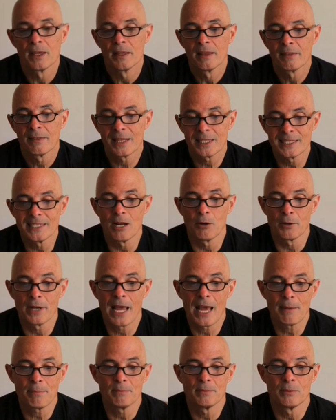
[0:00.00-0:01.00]
That's not what
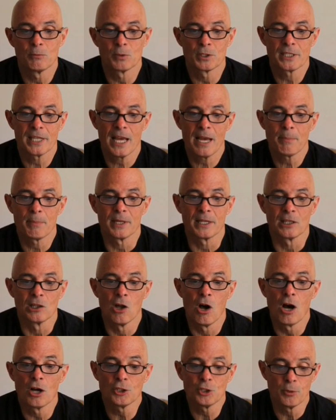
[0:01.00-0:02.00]
hap what's happening.
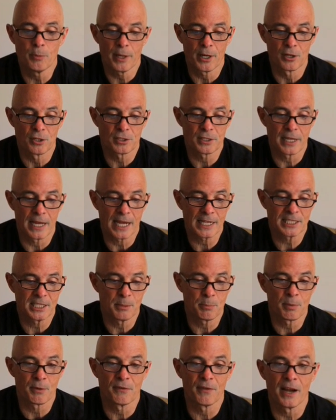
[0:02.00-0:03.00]
Long tube headers
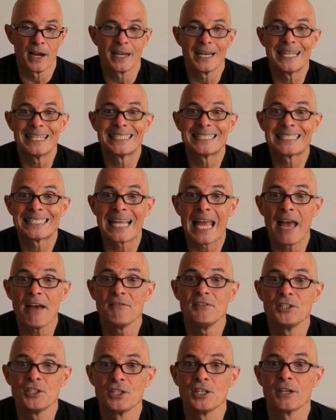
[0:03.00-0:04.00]
actually provide a
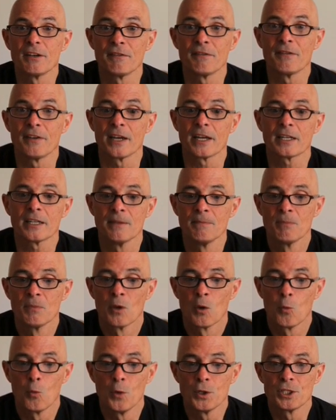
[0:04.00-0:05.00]
scavenging effect
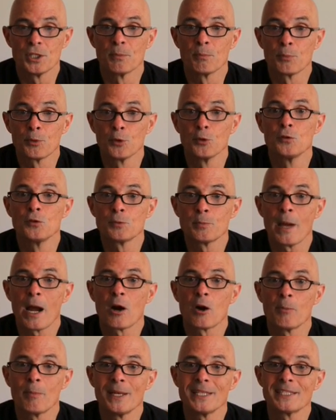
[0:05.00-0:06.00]
which improves
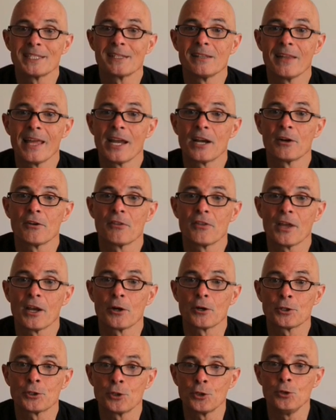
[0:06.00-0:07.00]
power. Basically, they are, they
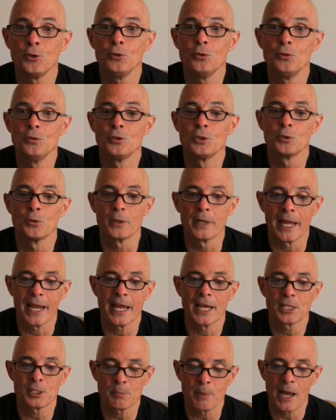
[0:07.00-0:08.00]
are tuned to
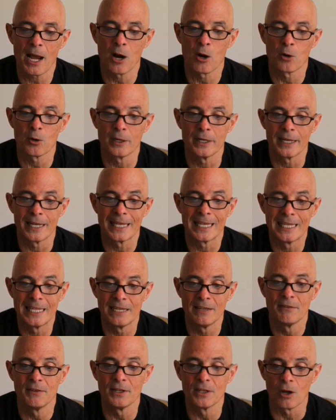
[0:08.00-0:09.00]
enhance power in a
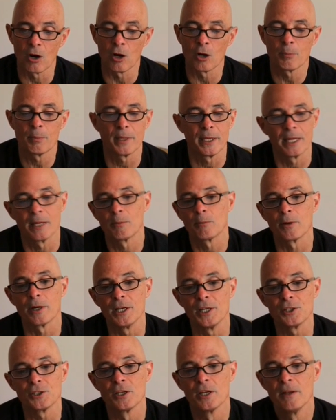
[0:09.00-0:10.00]
given RPM
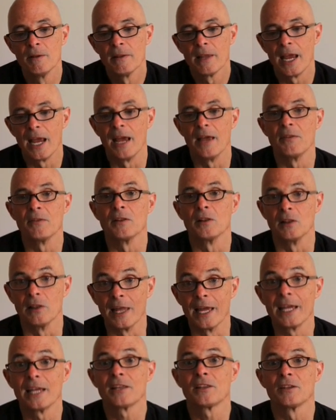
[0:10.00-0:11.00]
range, and the
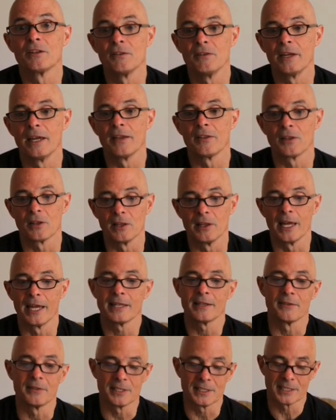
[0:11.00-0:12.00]
length of, and the
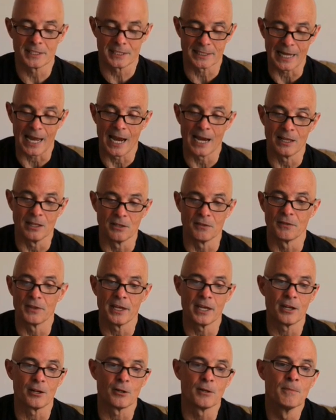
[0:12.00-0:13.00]
length and the style of the
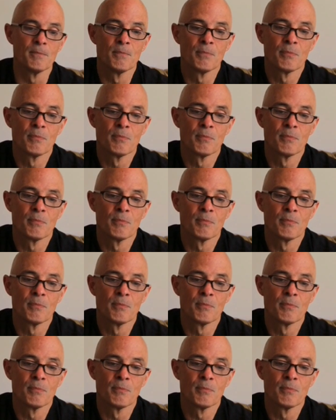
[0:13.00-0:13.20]
header